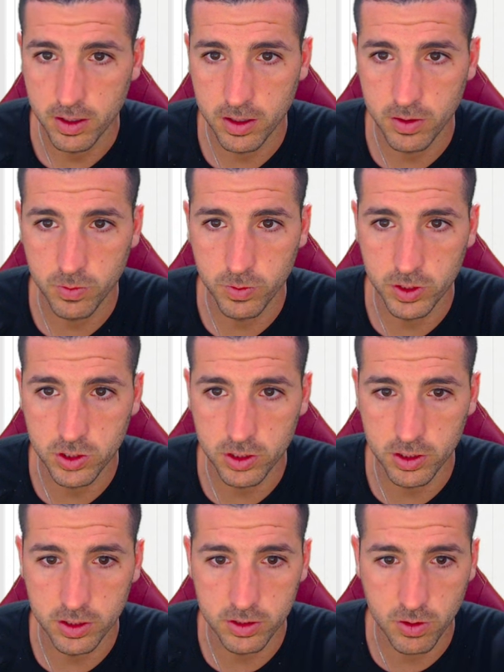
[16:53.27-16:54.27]

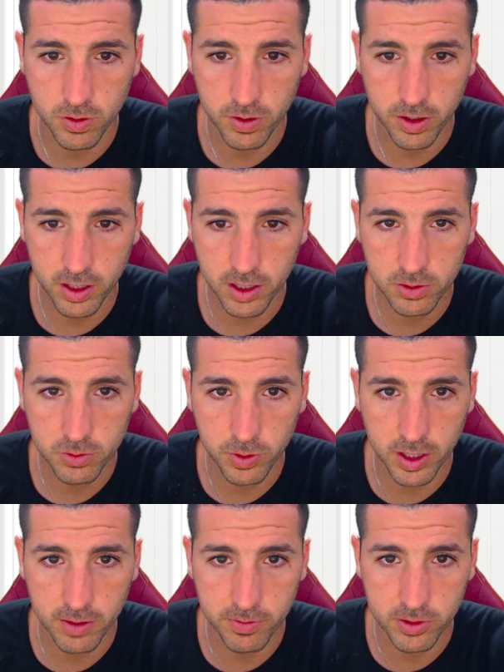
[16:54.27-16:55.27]
which is correct,
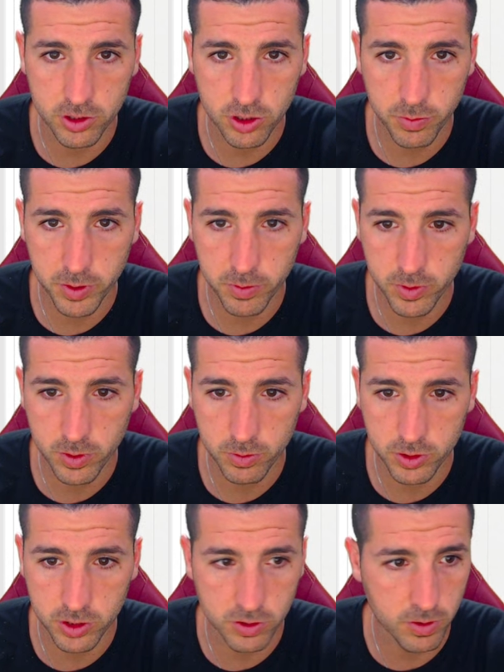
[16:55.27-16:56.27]
we have the shopping mall,
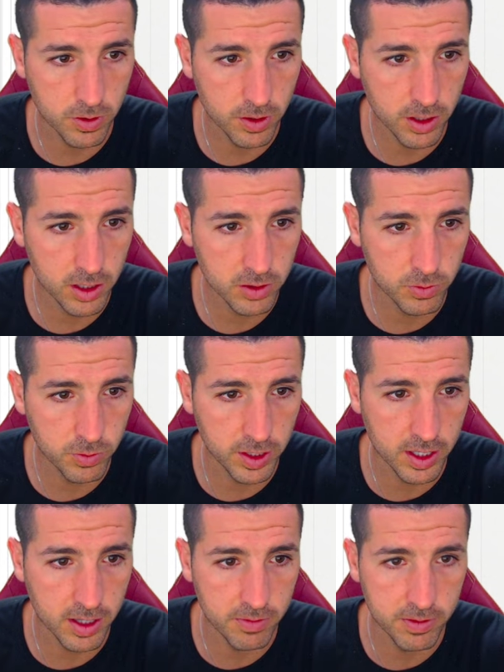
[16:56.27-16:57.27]
which is correct,
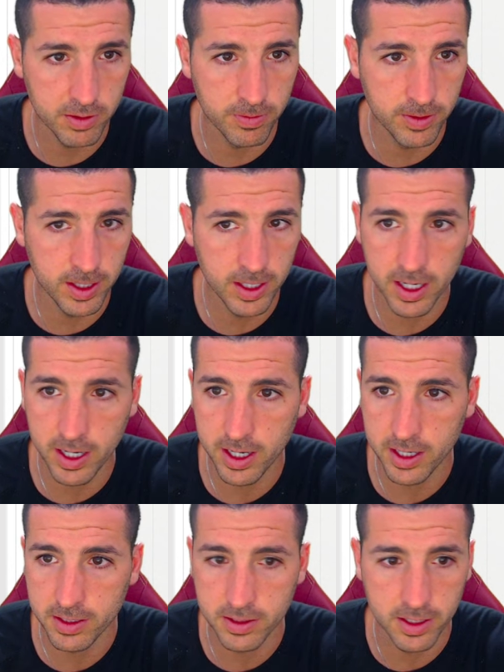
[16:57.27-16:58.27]
we have the
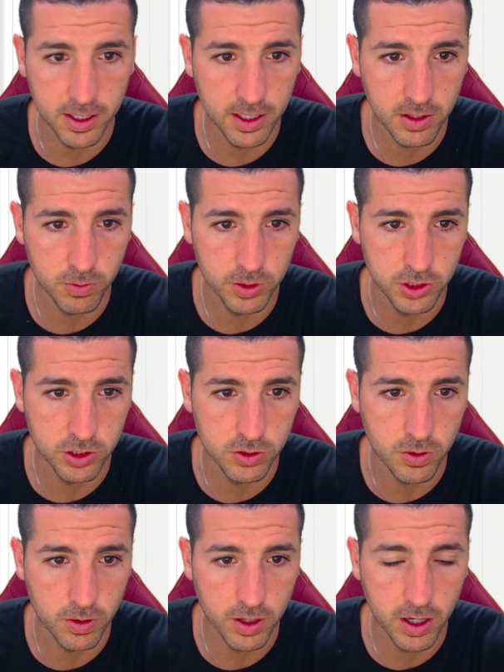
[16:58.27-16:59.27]
VR tech, which is
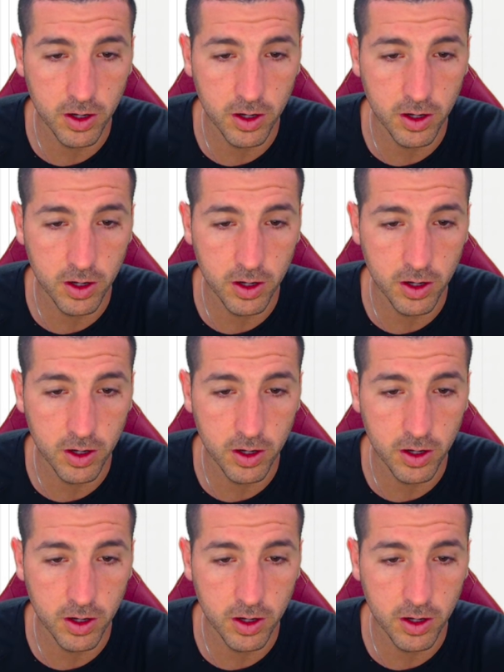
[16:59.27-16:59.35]
correct.